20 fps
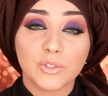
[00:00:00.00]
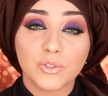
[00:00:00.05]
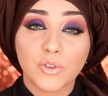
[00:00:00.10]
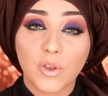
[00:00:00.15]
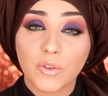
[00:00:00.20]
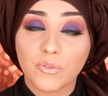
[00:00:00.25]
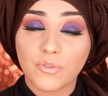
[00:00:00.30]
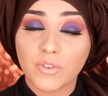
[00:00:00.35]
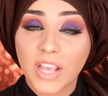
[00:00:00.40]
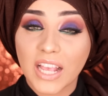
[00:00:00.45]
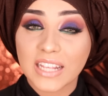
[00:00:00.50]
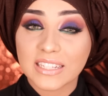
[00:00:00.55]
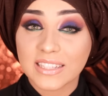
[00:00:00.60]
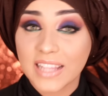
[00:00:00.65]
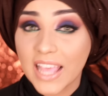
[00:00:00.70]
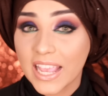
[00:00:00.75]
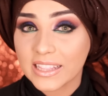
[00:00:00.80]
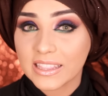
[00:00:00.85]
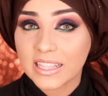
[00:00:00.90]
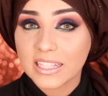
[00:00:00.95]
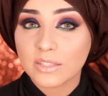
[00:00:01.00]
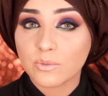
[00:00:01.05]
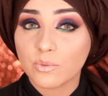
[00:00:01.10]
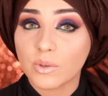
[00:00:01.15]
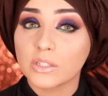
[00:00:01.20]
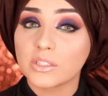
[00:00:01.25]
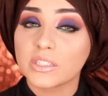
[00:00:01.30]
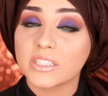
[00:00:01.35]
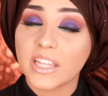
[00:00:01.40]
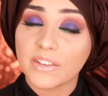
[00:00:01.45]
So if you guys like this
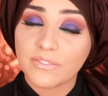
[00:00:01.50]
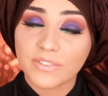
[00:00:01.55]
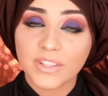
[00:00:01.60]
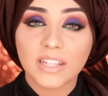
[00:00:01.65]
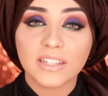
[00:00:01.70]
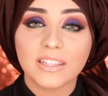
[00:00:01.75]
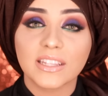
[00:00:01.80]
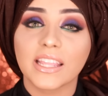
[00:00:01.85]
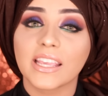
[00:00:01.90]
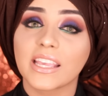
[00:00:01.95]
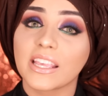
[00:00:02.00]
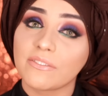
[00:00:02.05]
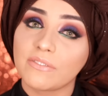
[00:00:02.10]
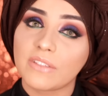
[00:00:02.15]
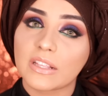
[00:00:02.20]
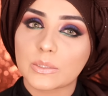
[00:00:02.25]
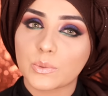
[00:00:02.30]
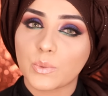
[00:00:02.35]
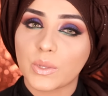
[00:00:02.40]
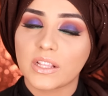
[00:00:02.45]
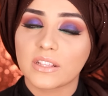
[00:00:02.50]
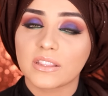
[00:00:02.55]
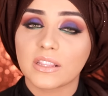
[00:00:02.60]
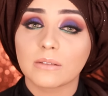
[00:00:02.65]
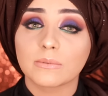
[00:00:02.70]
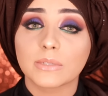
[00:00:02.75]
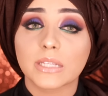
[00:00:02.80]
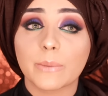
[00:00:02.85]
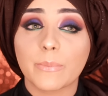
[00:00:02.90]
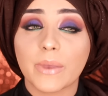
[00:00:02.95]
one, definitely give this one a
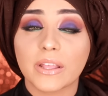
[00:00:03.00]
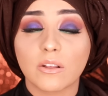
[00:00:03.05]
thumbs up,